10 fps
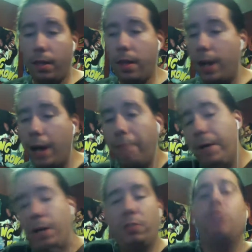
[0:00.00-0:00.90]
And
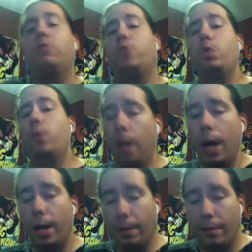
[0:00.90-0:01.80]
Hotfile did do a
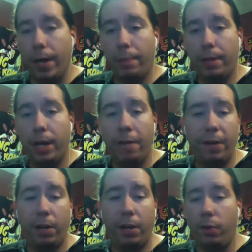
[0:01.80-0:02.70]
lot of that, but
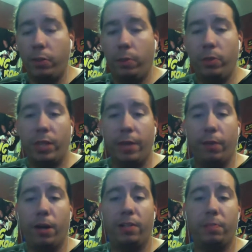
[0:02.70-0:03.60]
Hotfile also was
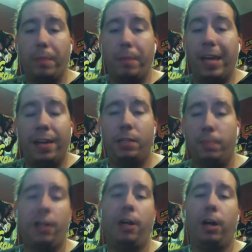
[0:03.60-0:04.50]
never as big as
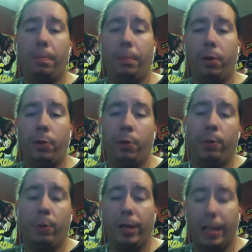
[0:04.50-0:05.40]
Mega Upload or
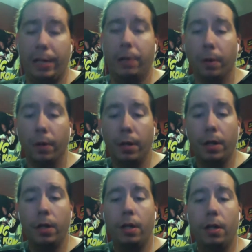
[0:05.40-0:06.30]
anywhere near.
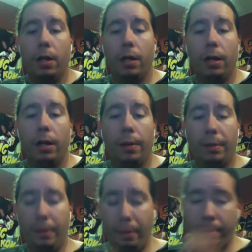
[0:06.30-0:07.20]

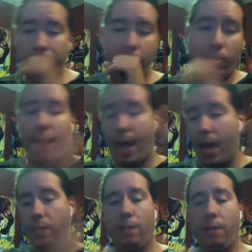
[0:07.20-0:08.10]
When they
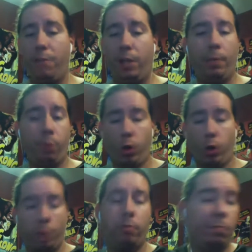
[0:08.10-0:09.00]
had the affiliate
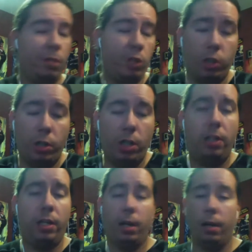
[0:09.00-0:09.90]
program, it was mentioned in
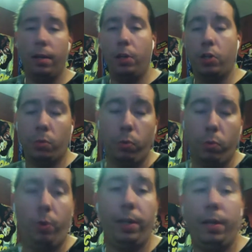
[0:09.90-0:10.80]
the initial
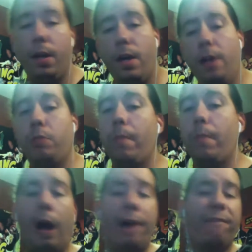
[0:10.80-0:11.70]
ruling. Because
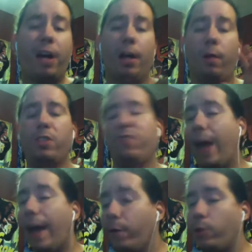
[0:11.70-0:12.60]
remember, Hotfile was
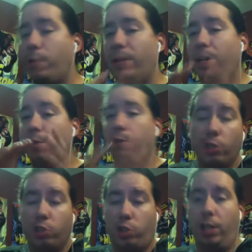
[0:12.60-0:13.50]
found to be
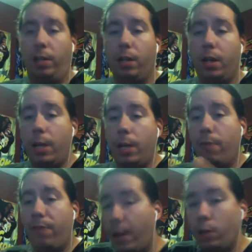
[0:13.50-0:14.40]
infringing. They were
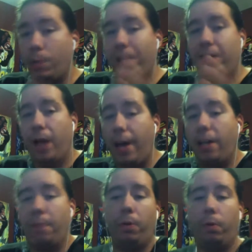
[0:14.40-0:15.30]
found to be
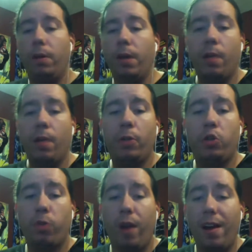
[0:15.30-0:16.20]
liable. The
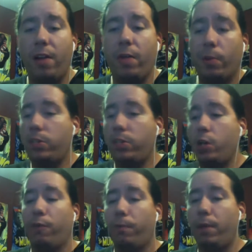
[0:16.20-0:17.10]
trial that was
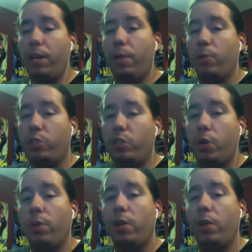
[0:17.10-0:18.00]
scheduled for Monday was
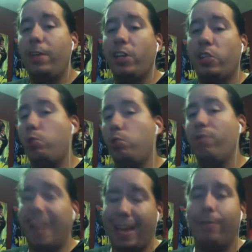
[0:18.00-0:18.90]
solely on the issue
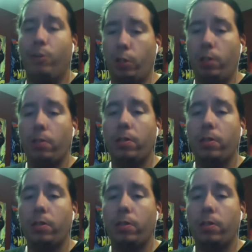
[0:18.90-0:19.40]
of damages.